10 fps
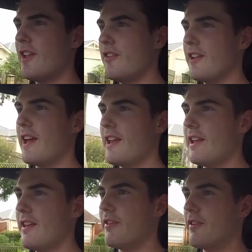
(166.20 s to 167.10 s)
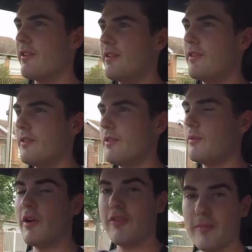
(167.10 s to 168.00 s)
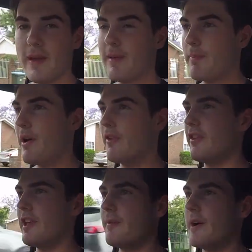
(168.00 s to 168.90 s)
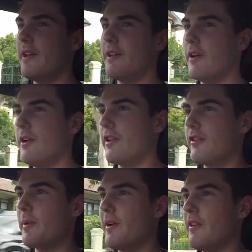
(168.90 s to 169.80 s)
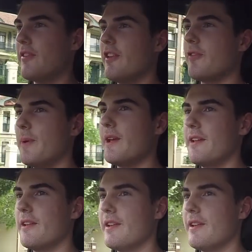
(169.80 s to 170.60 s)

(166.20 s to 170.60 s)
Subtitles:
The that you get is, well, for me personally, in my own experience, it has been